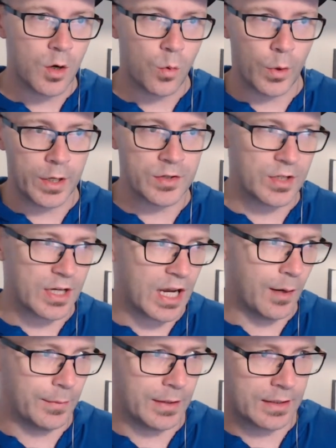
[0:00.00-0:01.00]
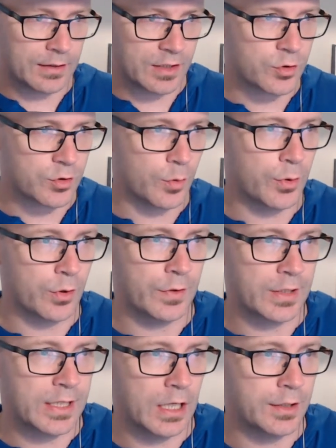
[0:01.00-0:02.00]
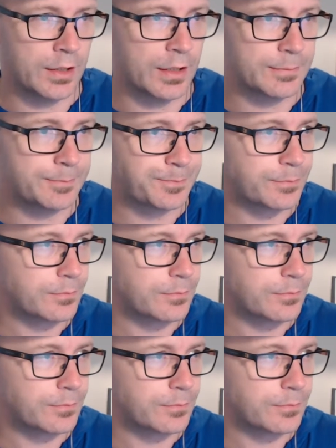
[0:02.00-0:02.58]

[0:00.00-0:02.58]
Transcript: when is it happening, let's drop it on the calendar.